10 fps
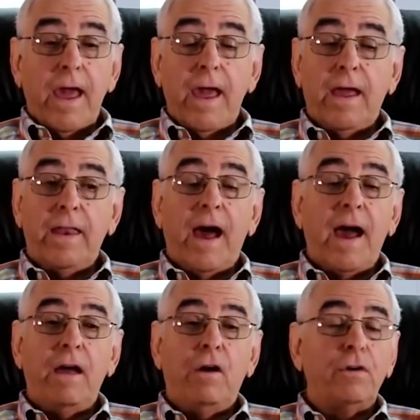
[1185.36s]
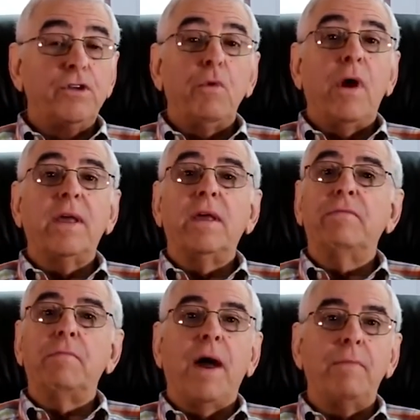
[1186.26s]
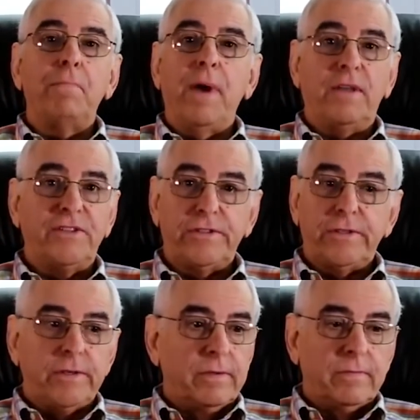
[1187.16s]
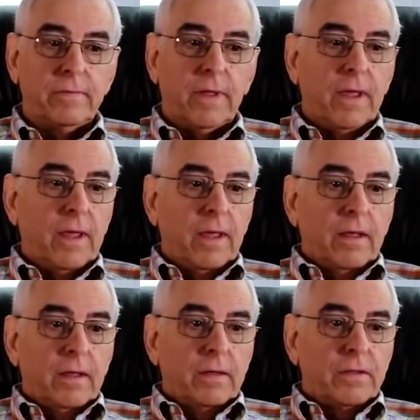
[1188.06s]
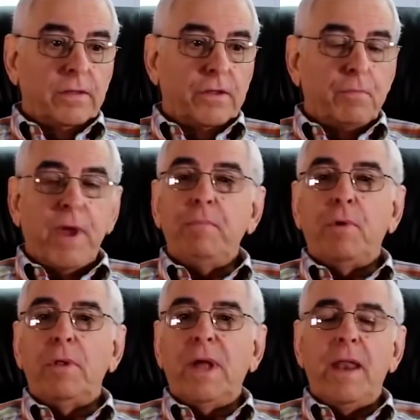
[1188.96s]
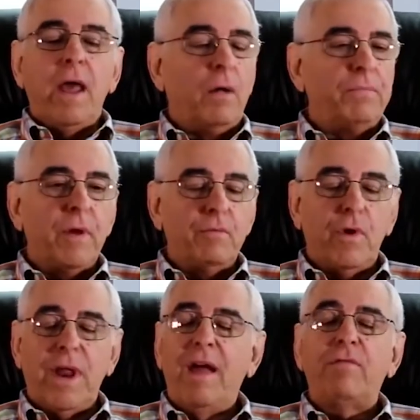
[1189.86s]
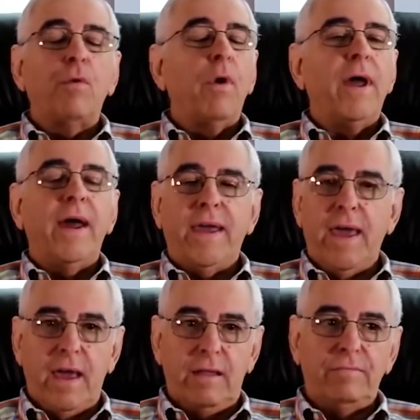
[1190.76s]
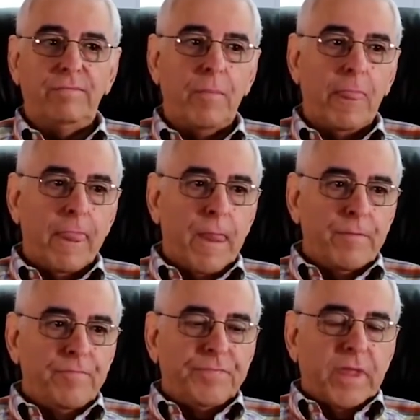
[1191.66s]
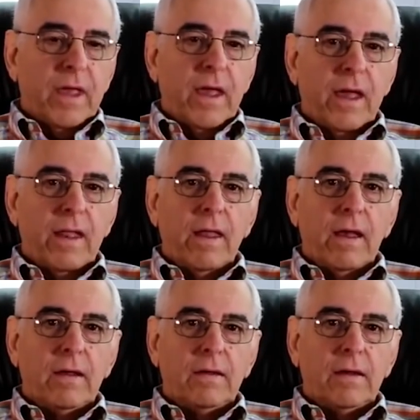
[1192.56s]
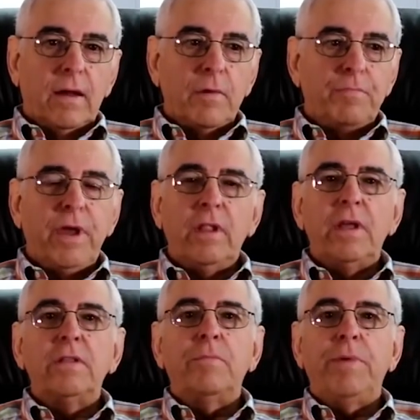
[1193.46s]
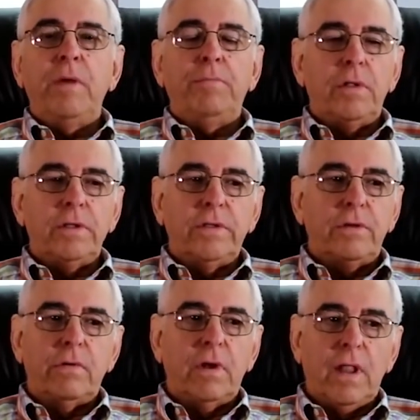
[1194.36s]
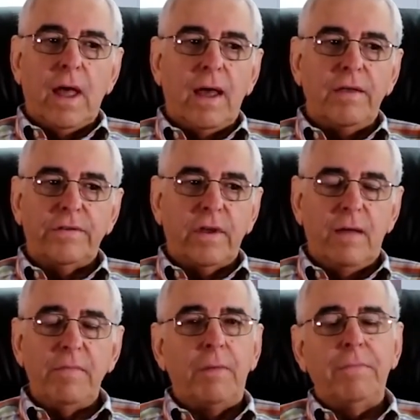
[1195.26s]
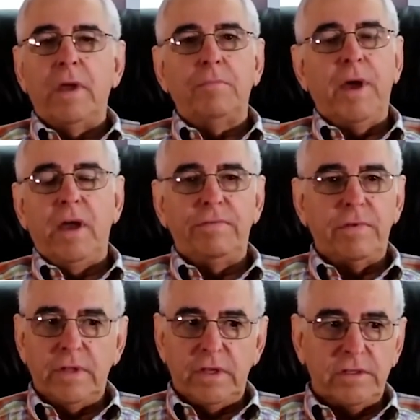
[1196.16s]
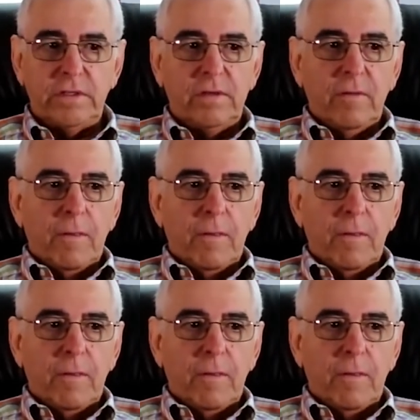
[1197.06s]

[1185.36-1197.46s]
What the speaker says: and I always want to give my best to people and help them whatever way I can. And I'm appealing to people to realize I'm not being paid for this.